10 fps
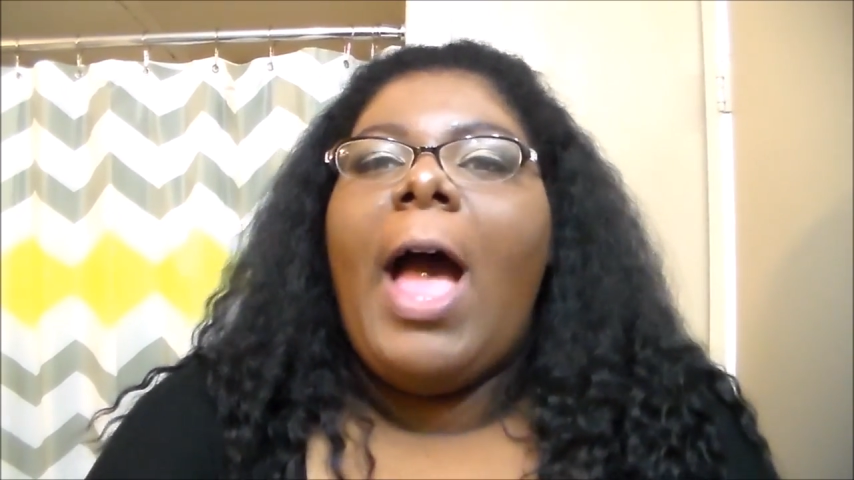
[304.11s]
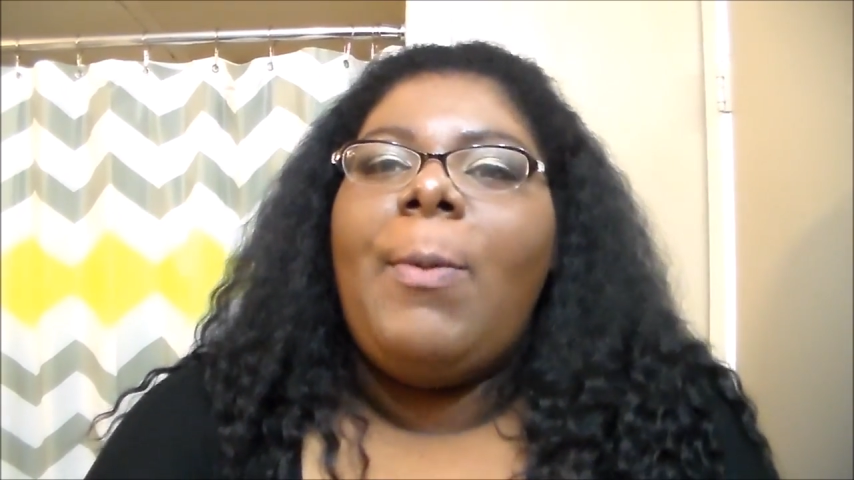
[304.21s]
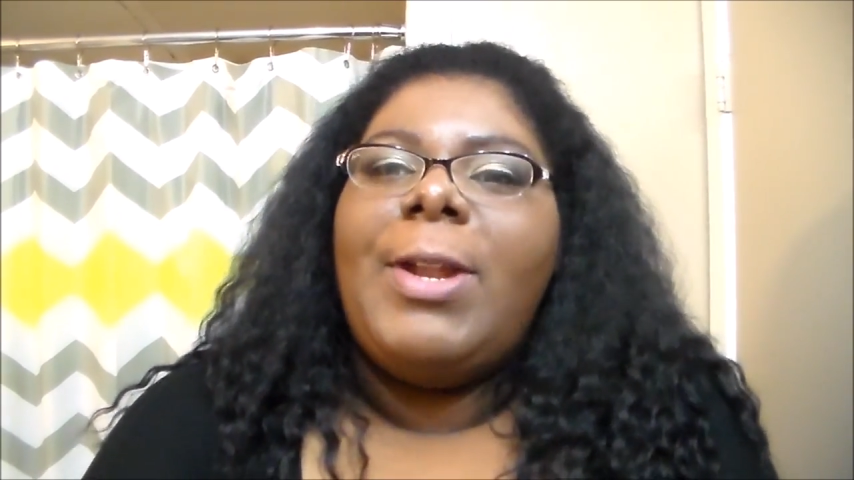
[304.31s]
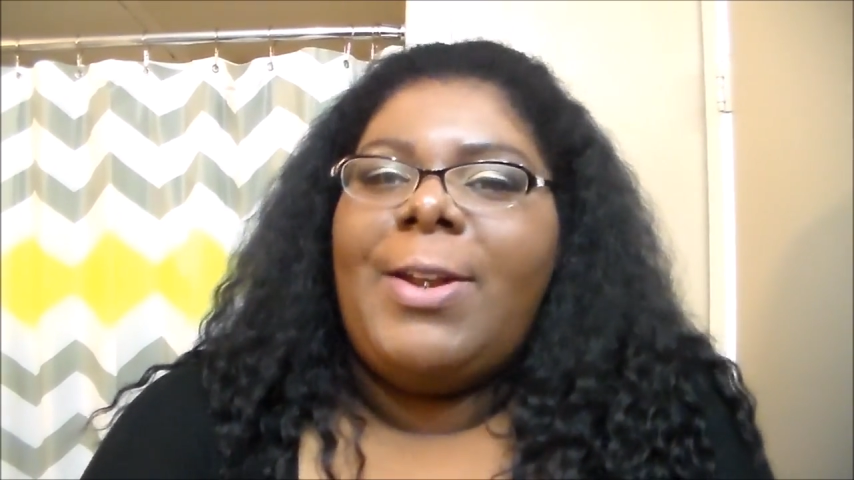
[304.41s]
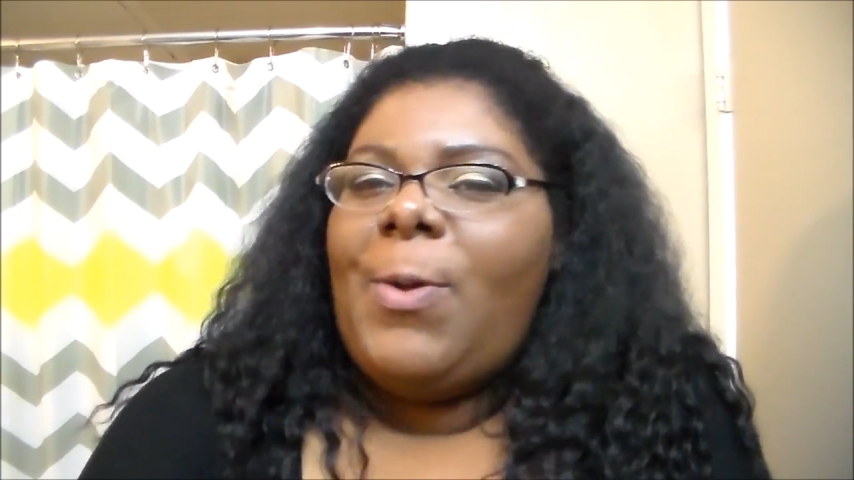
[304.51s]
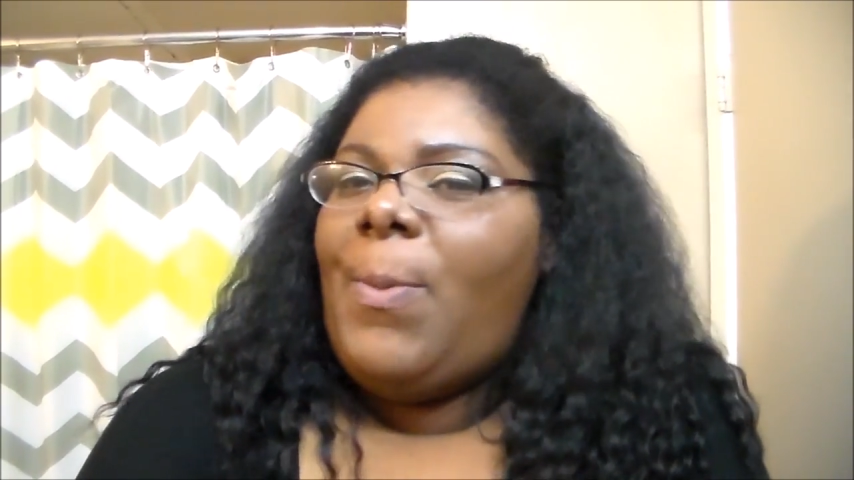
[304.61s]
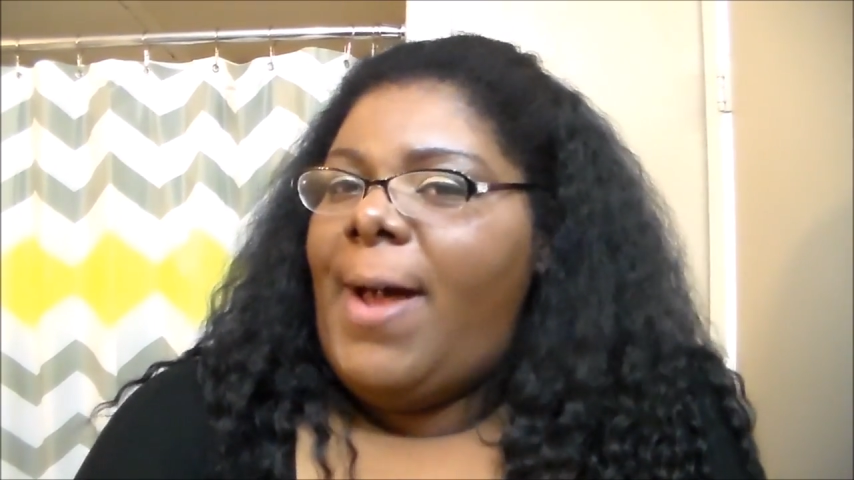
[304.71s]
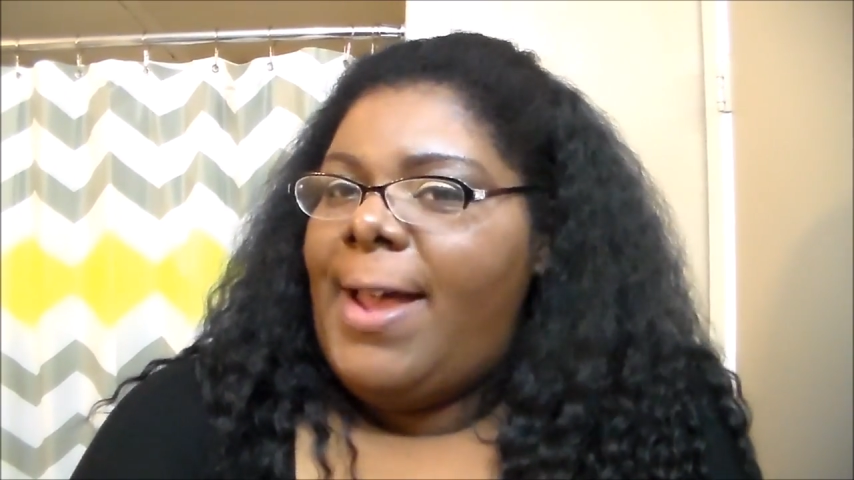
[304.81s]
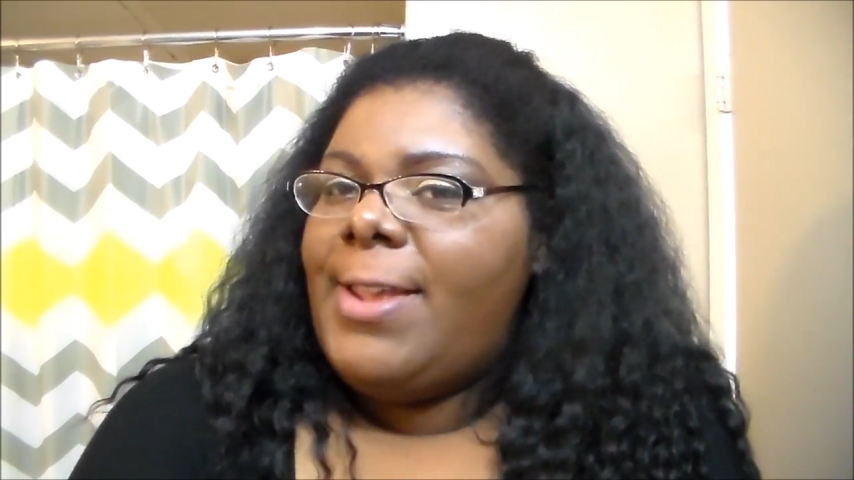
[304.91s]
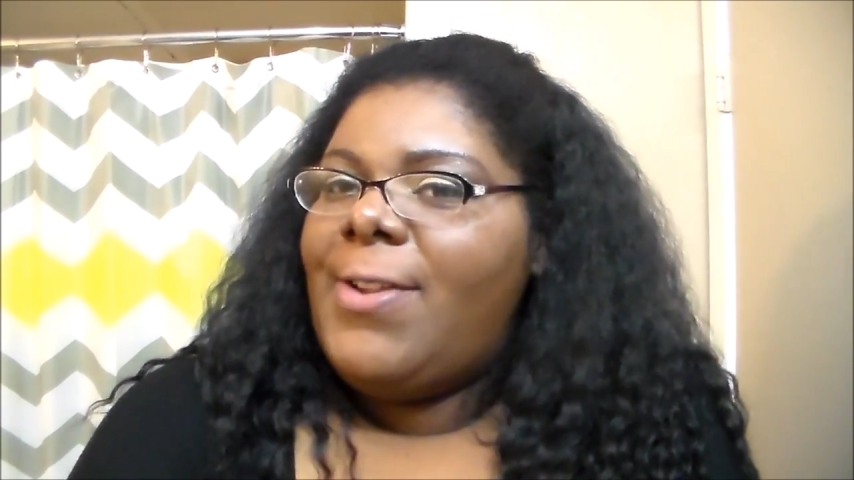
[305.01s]
I want to know
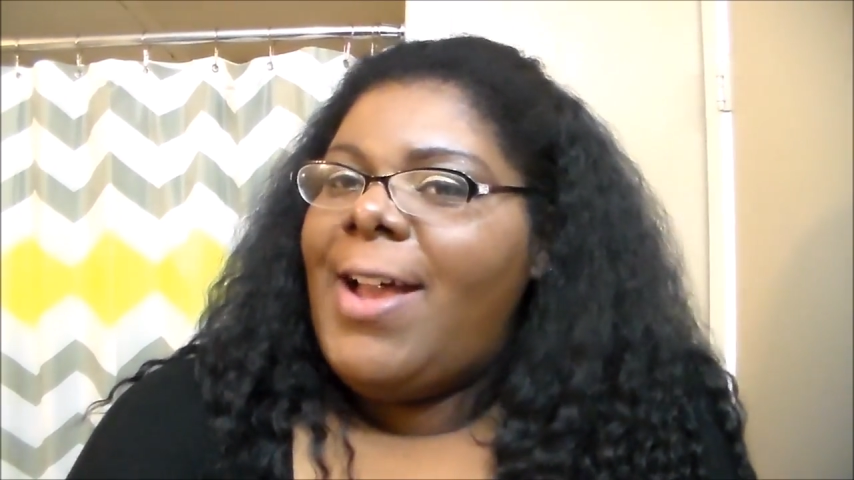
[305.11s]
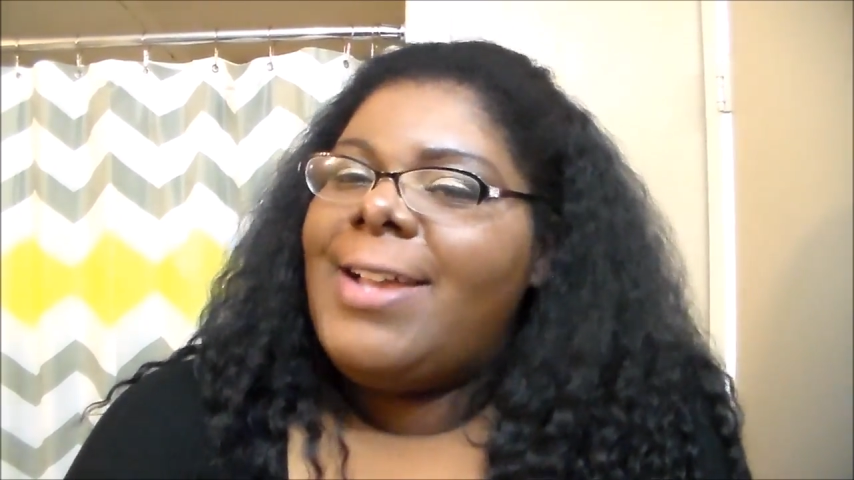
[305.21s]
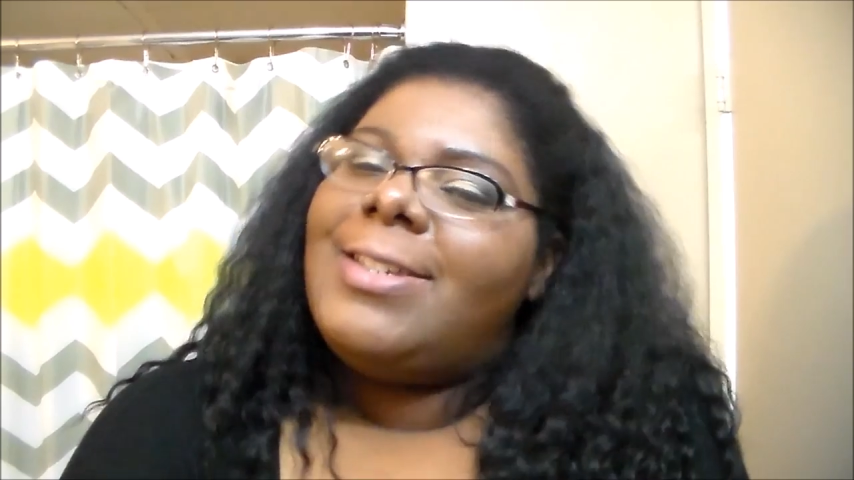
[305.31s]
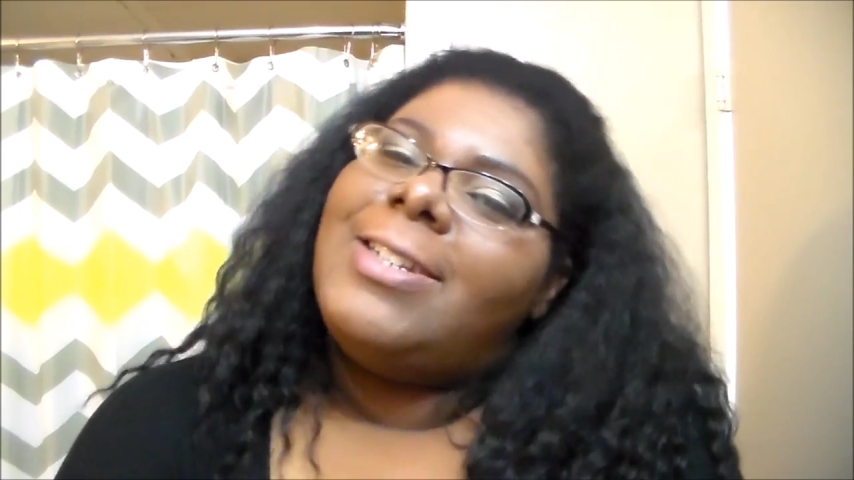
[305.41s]
why you guys